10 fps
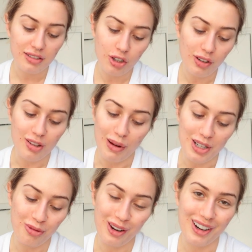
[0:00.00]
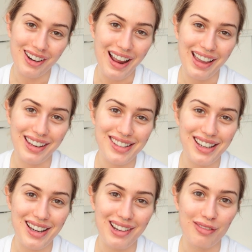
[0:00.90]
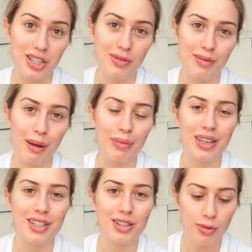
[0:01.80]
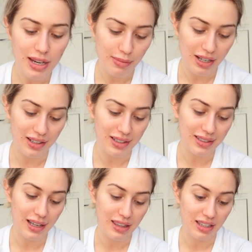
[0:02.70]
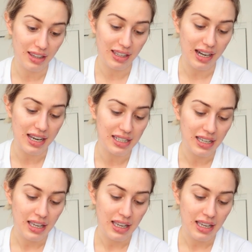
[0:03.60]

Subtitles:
go onto my Twitter and retweet my pinned tweet, because I think that that,